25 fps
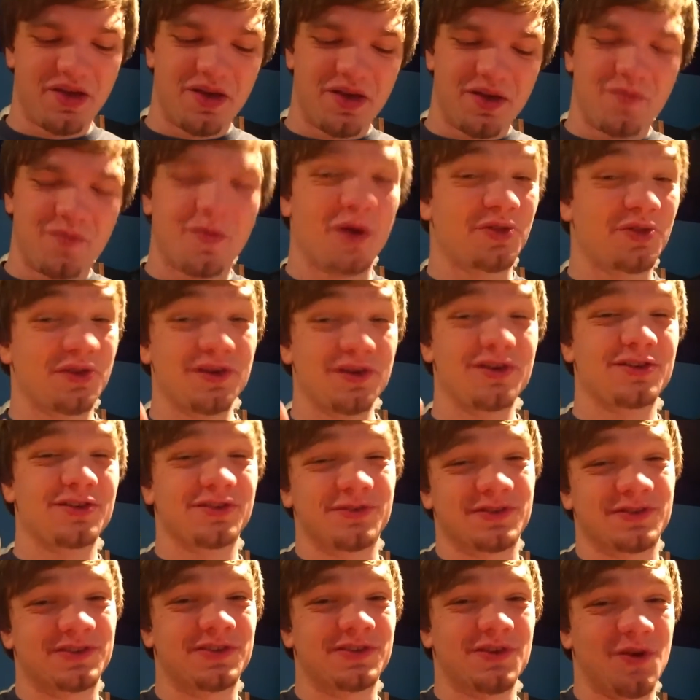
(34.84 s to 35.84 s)
But there
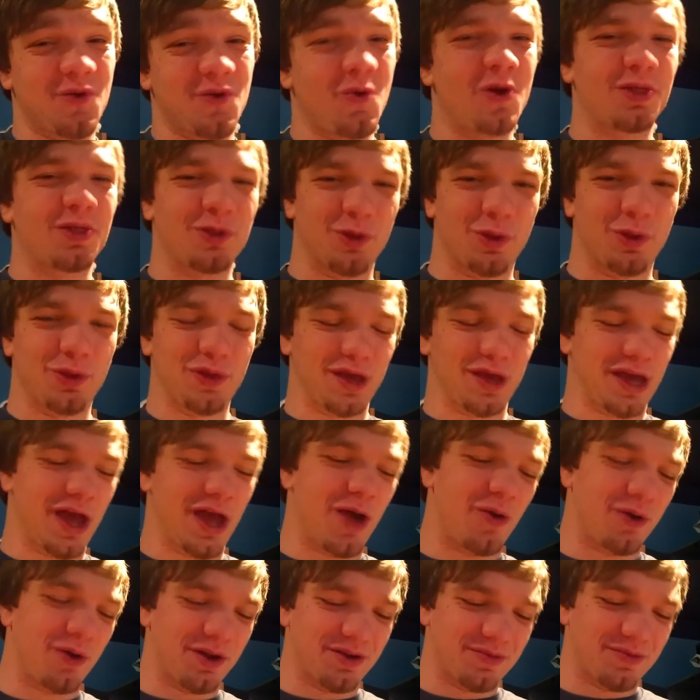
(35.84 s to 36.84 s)
is one little thing I
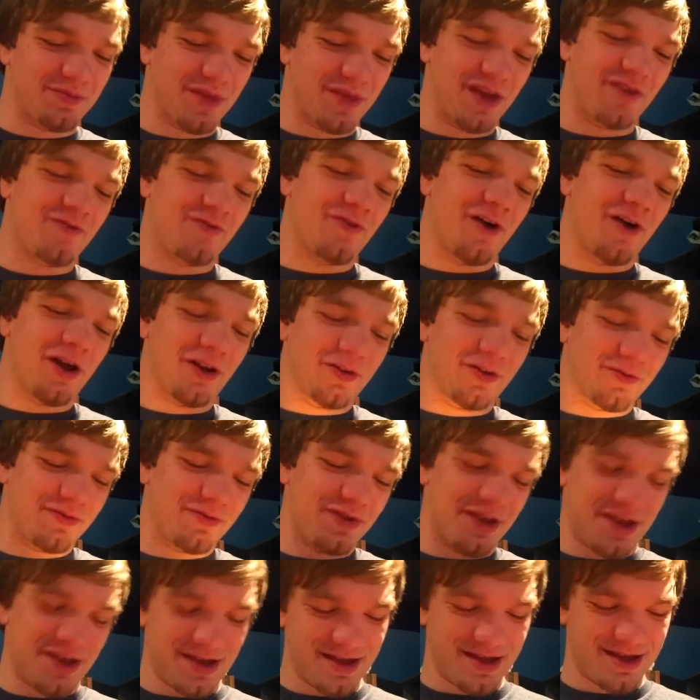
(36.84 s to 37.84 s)
want to make fun of
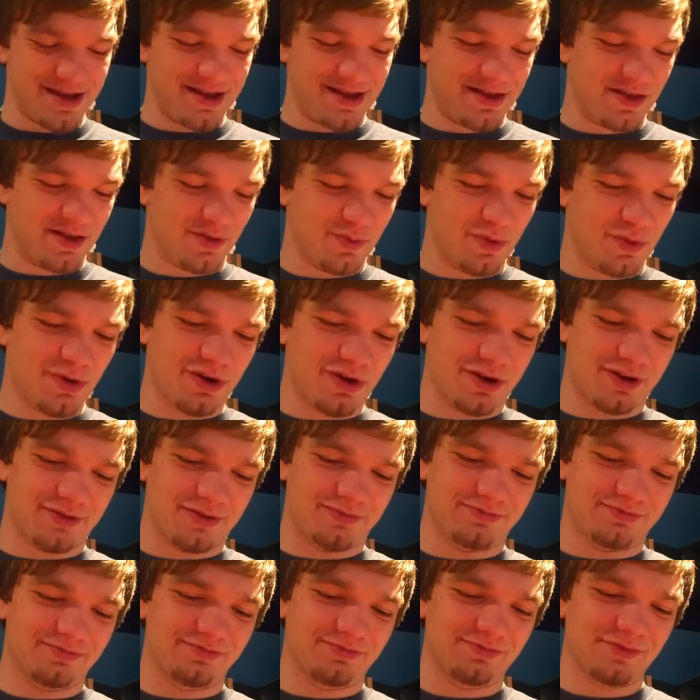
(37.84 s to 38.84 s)
in this book.
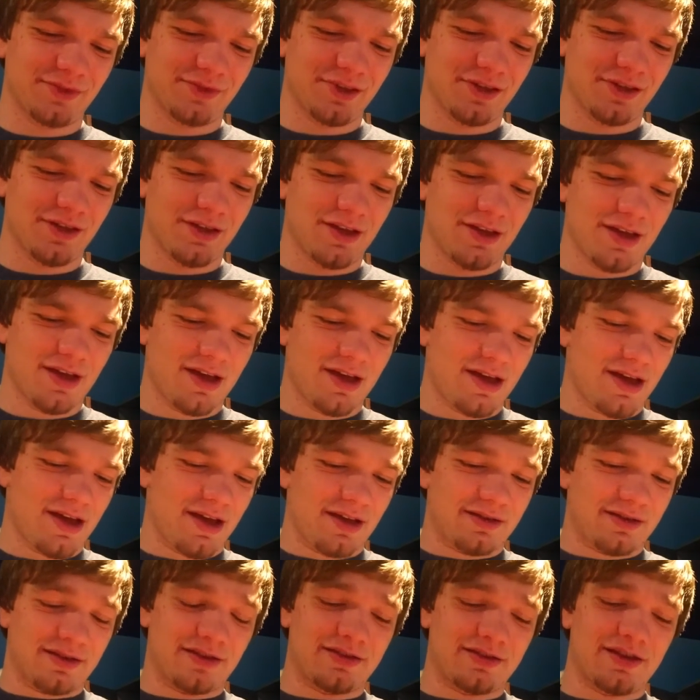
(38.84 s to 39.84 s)

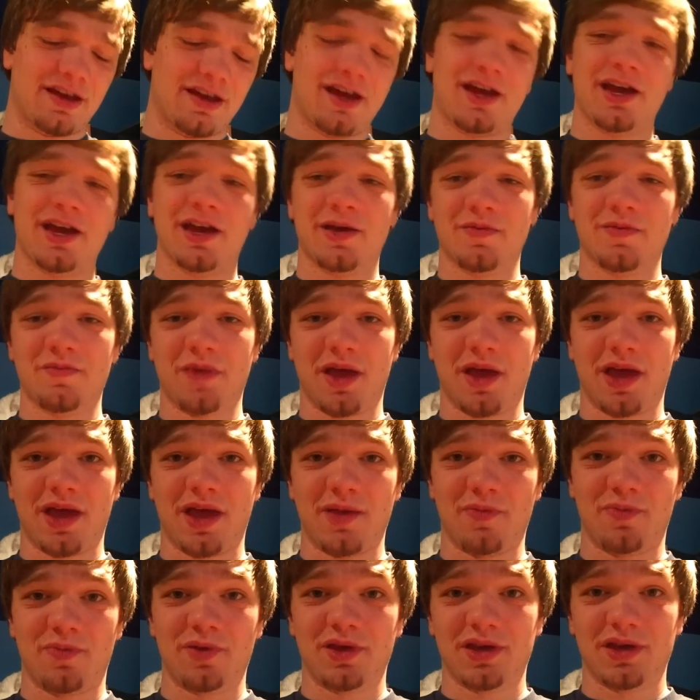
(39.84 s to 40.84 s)
Since I am a
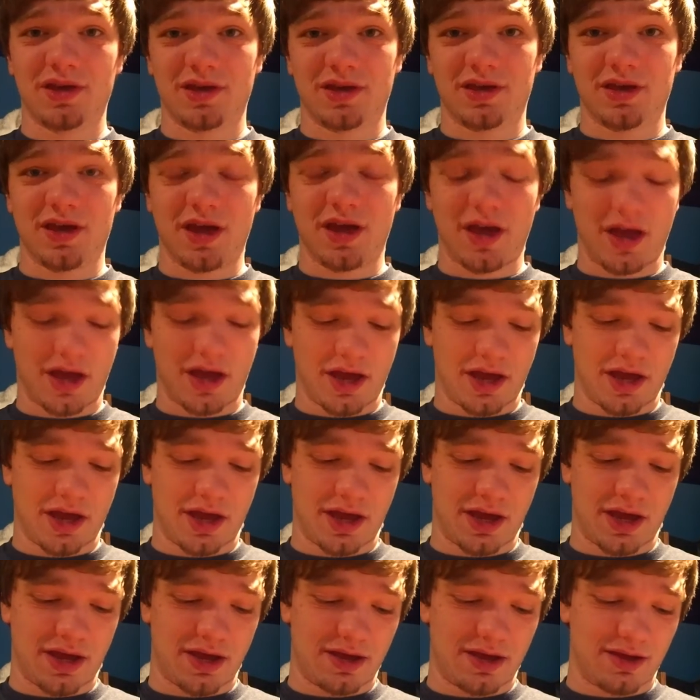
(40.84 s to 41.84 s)
big,
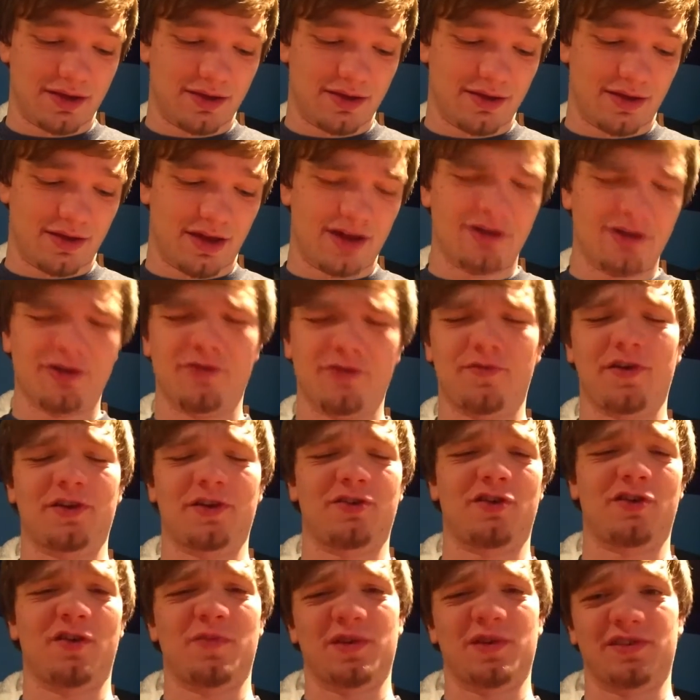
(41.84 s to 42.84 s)
I don't know if I'd
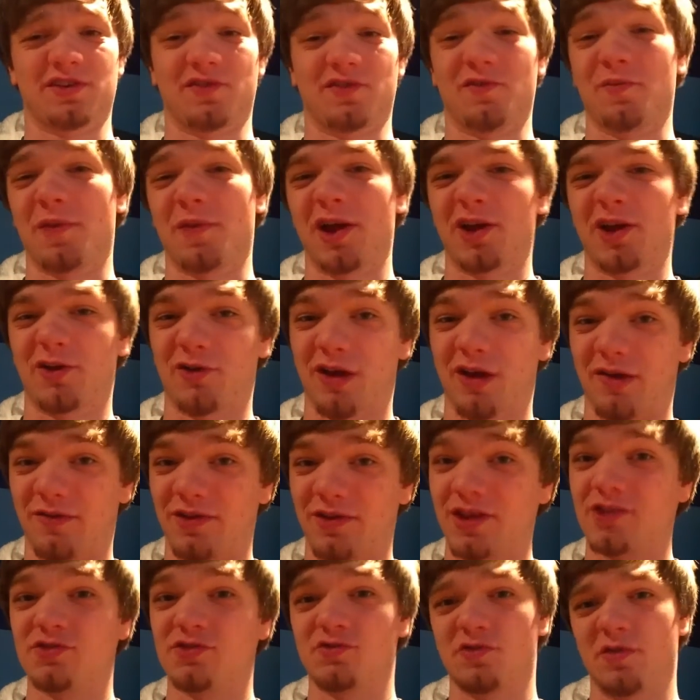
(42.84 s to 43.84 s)
call myself a Minecraft
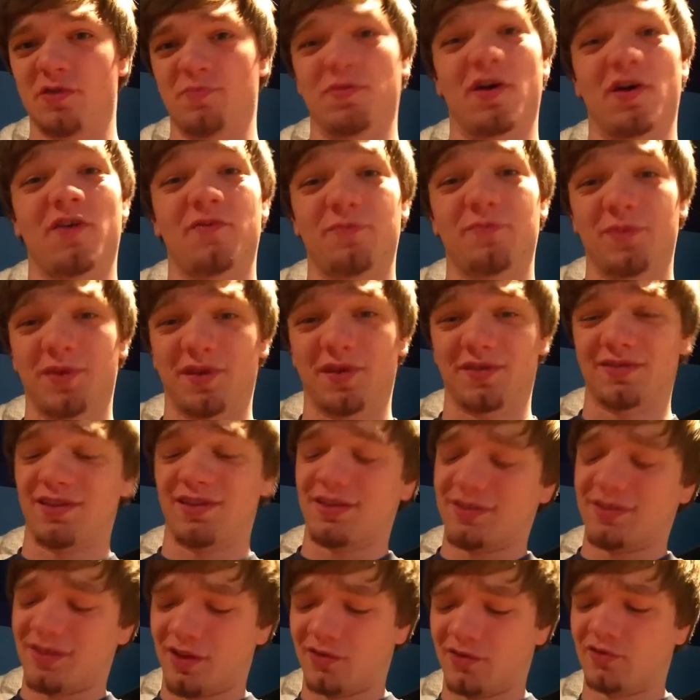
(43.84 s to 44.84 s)
history buff because
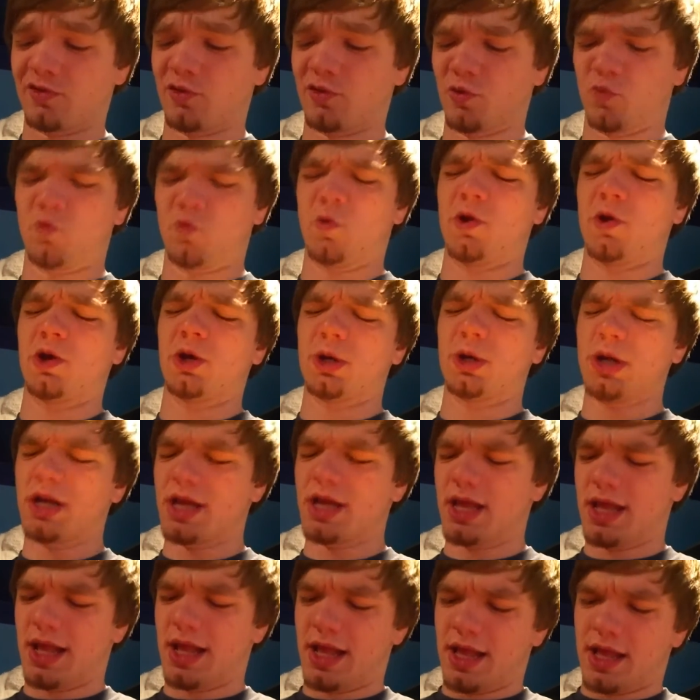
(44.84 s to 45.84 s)
that sounds a little weird,
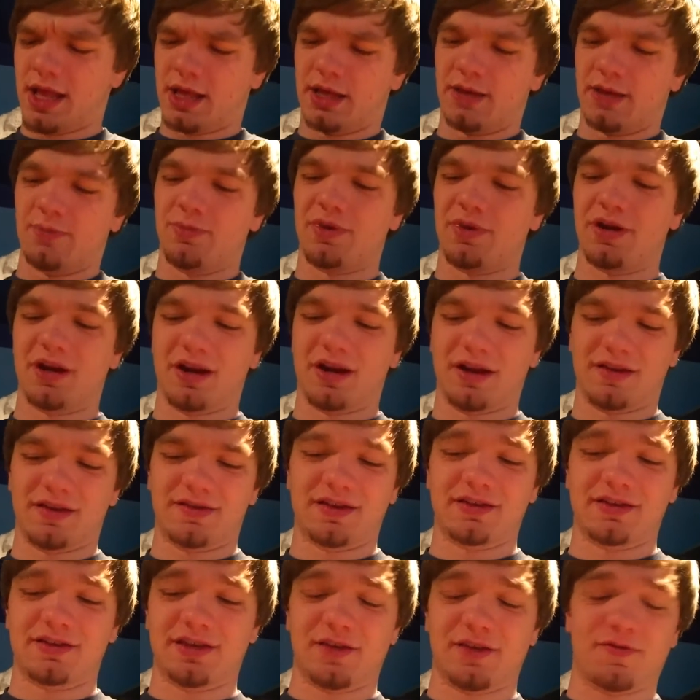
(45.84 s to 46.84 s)
but
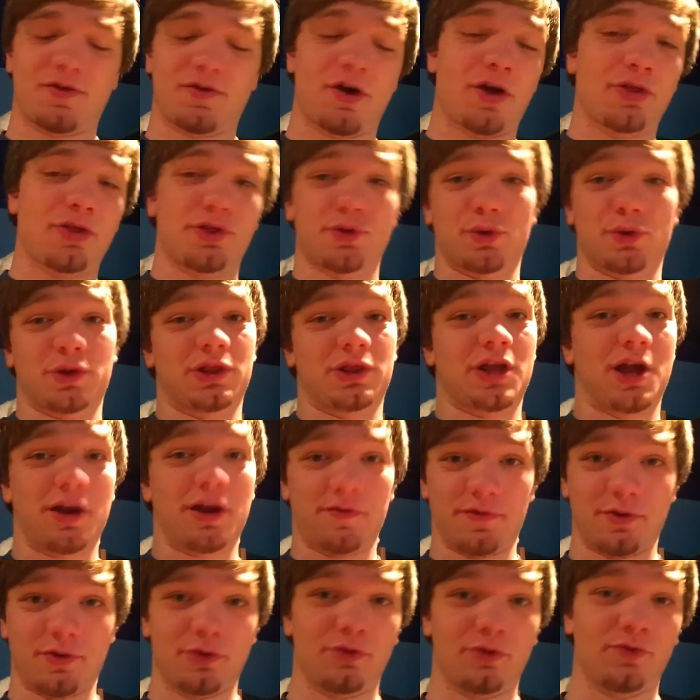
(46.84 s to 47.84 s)
since I've gone through a lot
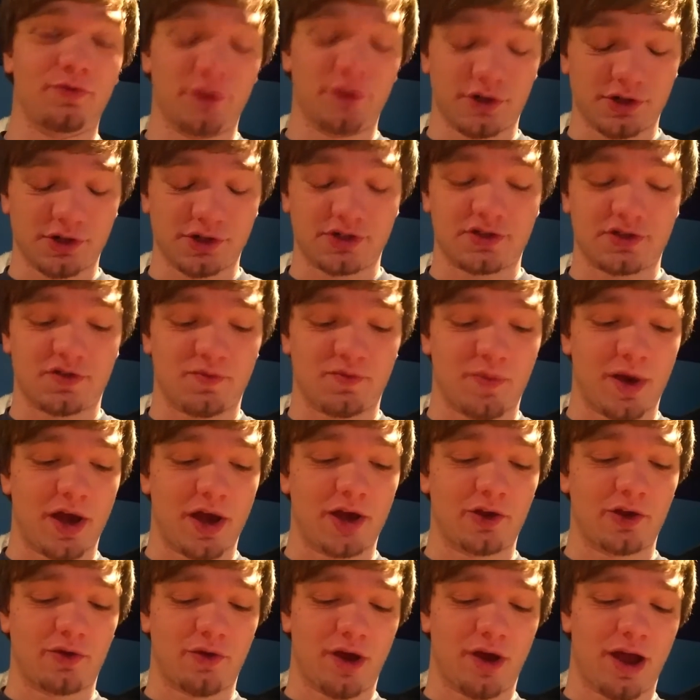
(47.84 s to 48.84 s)
of the old versions of
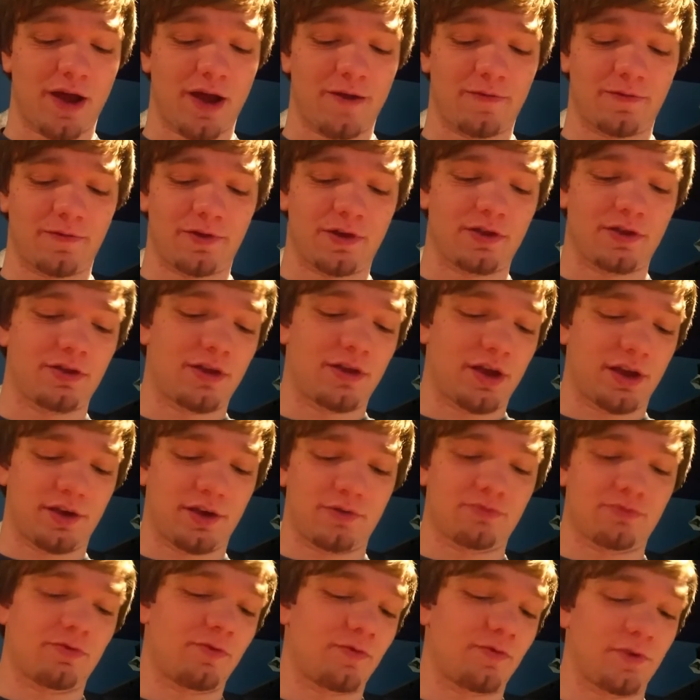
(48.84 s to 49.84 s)
Minecraft and like
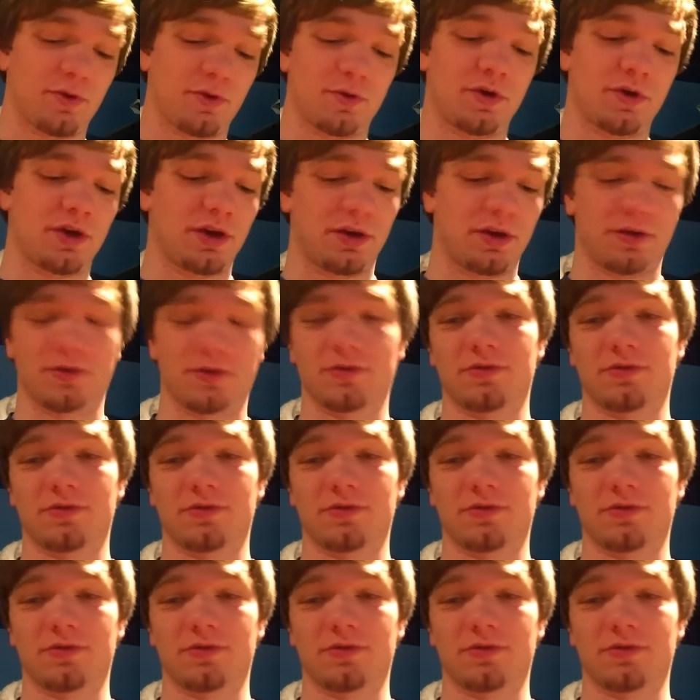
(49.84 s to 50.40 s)
reviewing